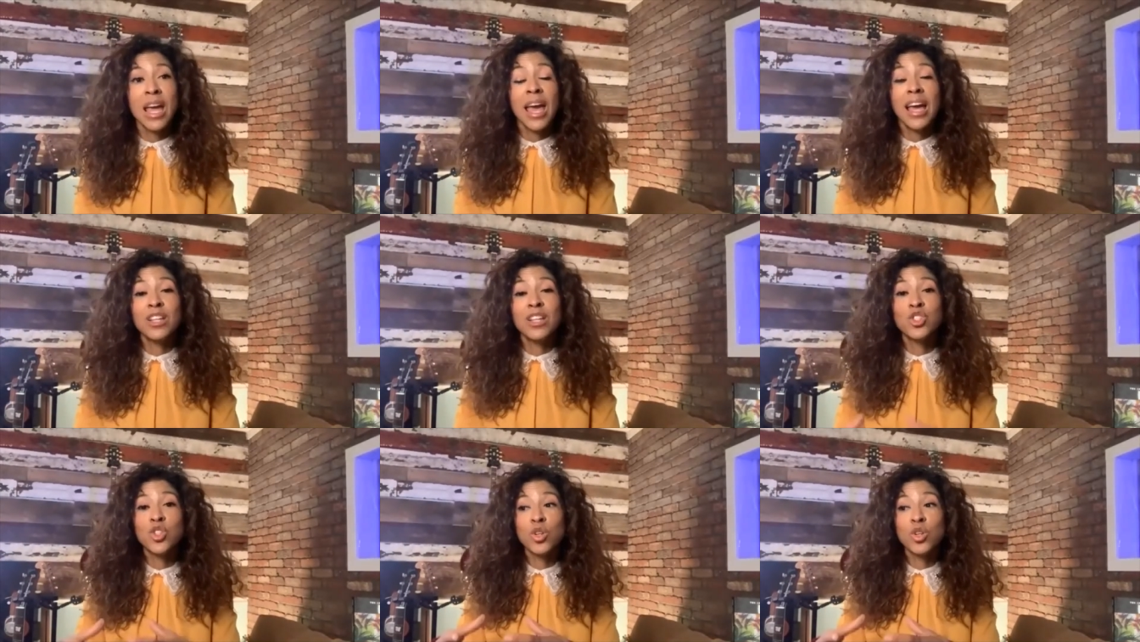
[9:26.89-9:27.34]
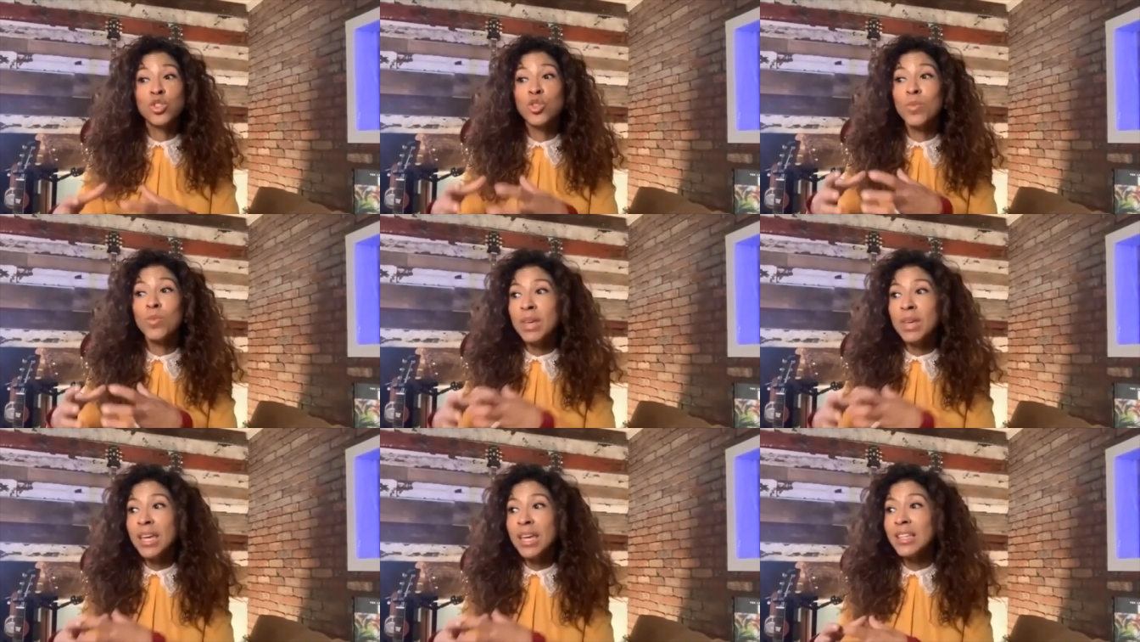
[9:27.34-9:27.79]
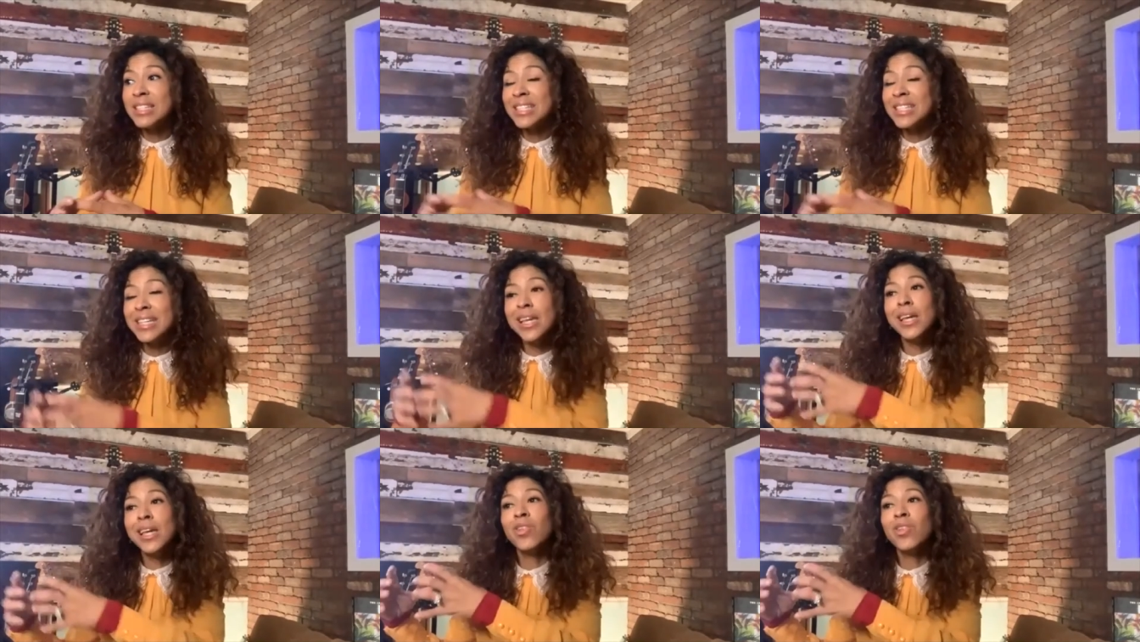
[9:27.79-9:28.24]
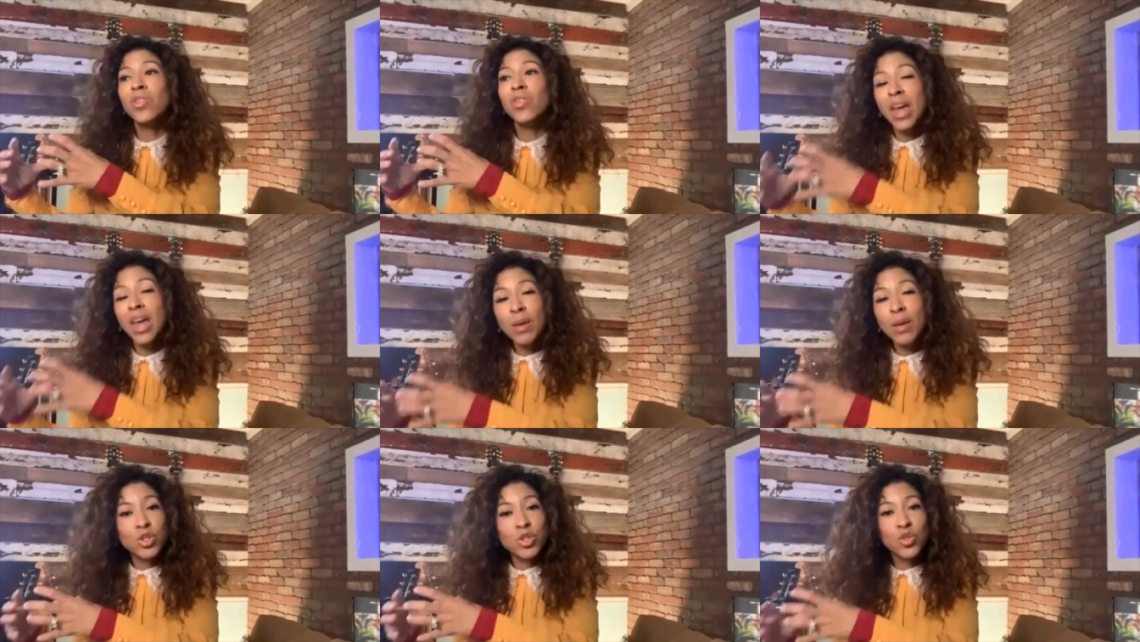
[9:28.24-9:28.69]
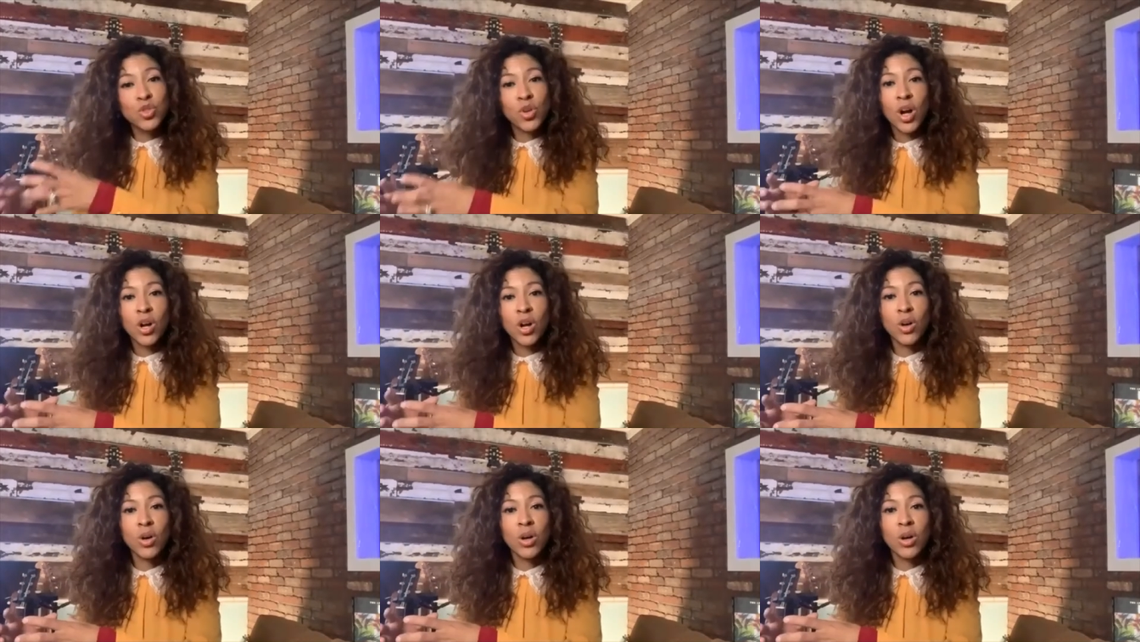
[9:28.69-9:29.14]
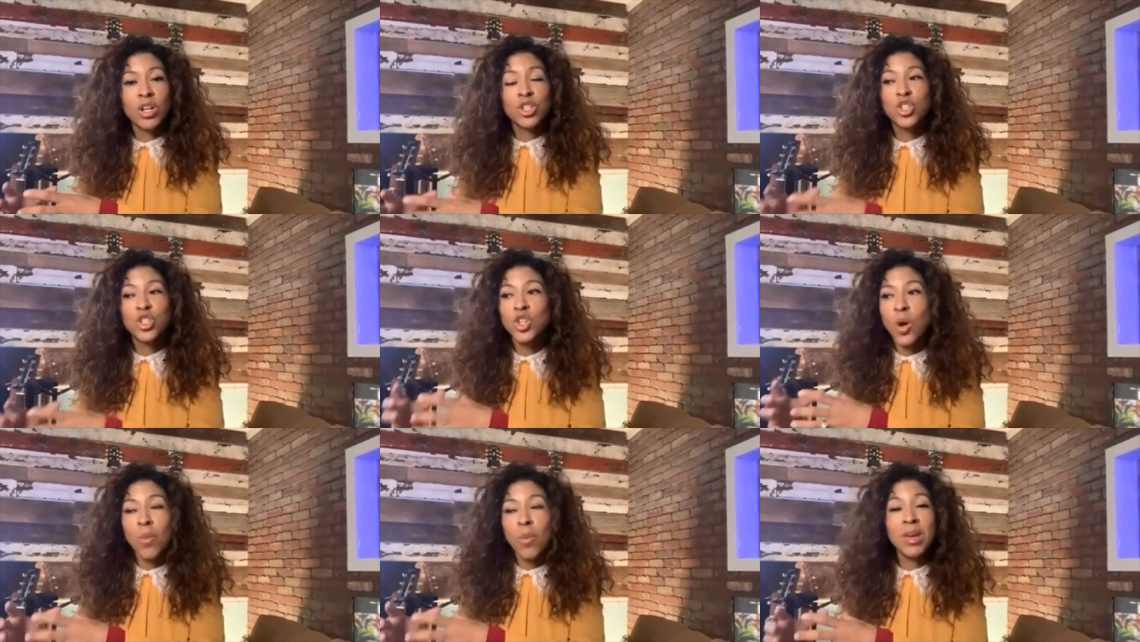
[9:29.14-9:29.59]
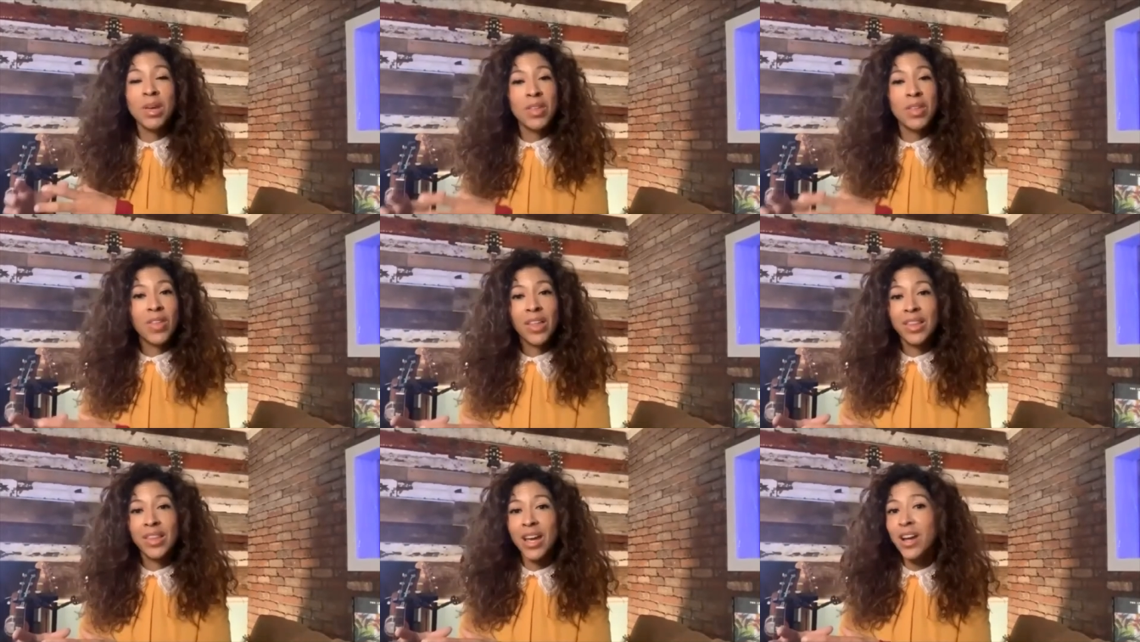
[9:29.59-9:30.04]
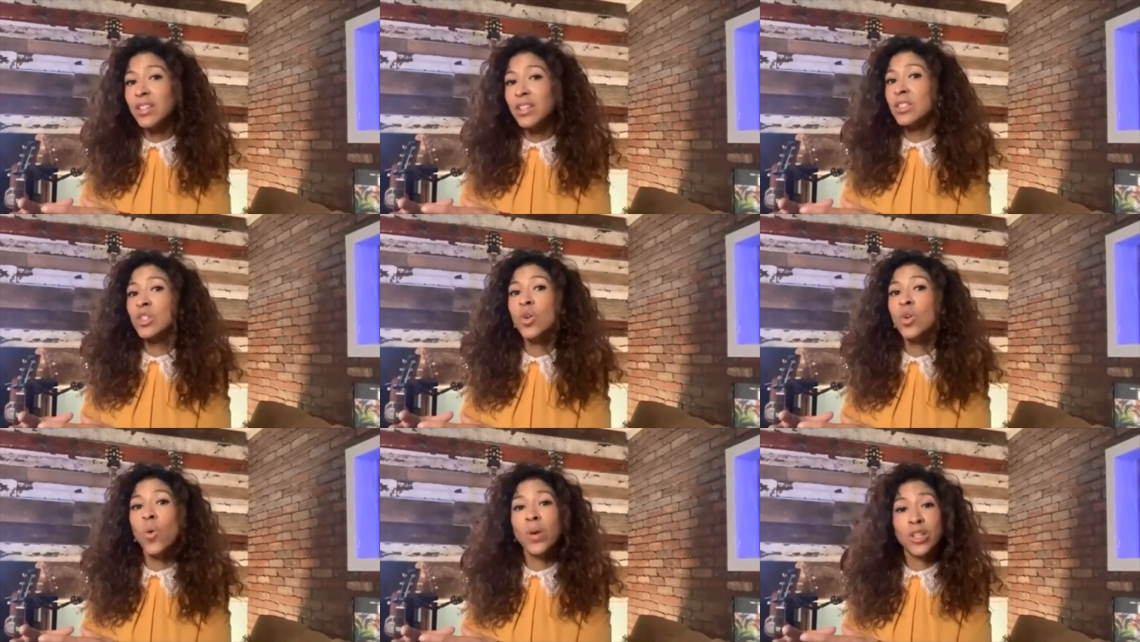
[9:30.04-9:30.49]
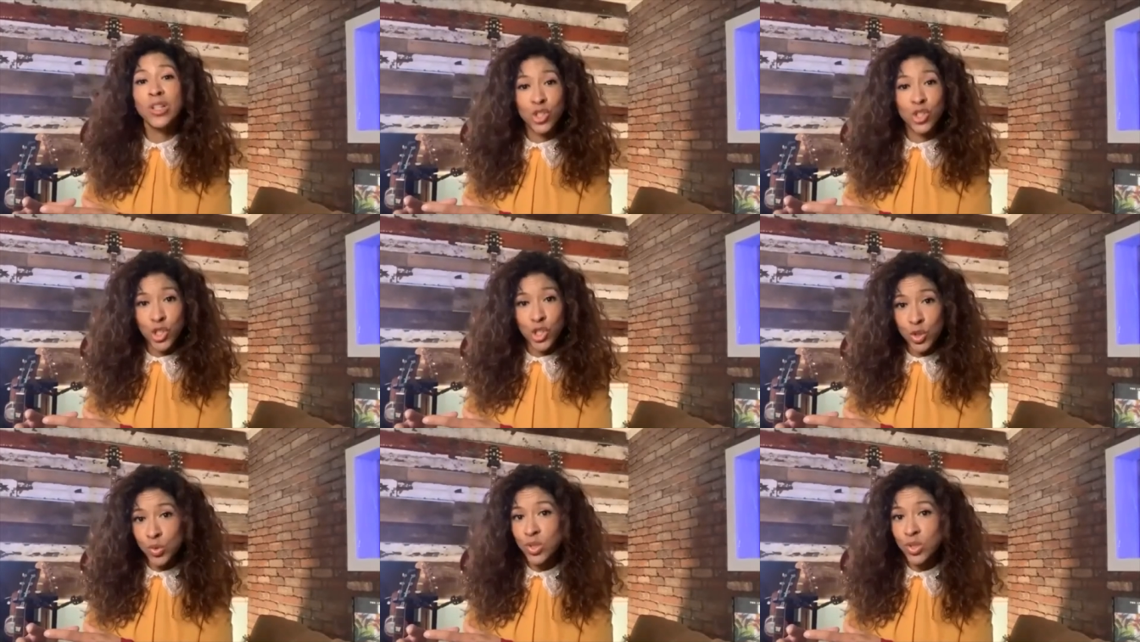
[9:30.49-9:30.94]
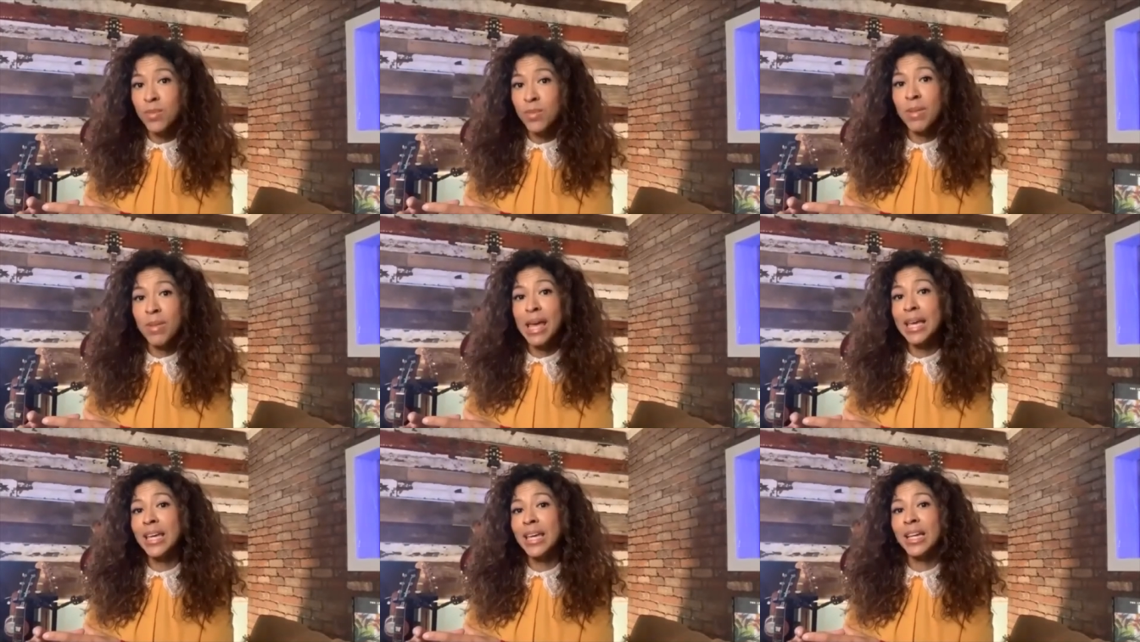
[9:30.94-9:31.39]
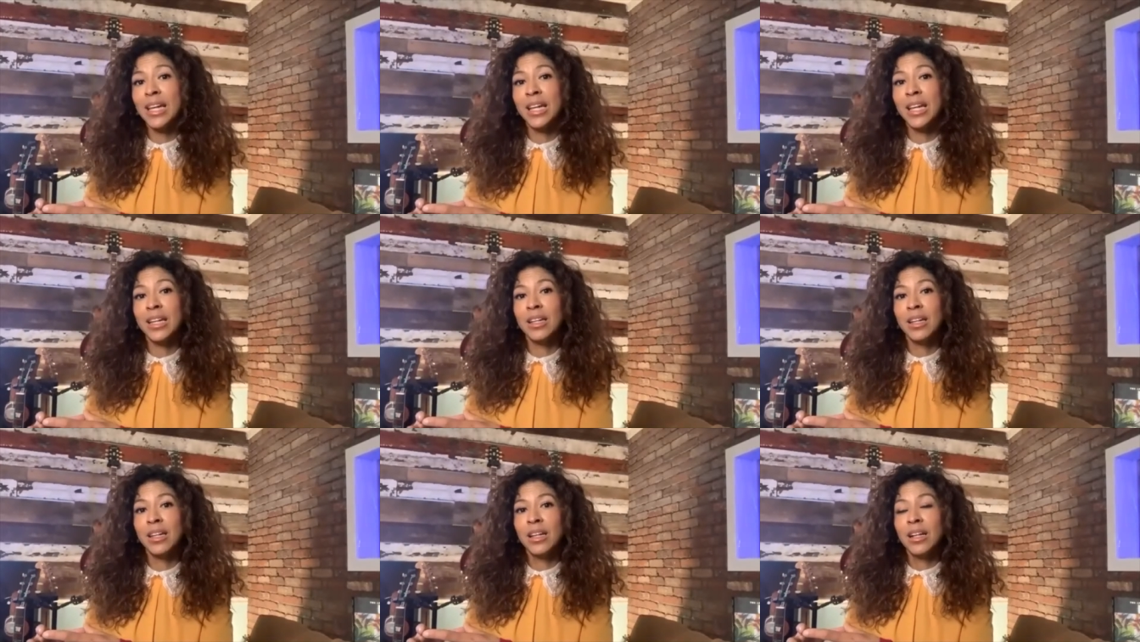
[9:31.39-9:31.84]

And so to me, seeing them struggle showed me that there is no excuse to making it.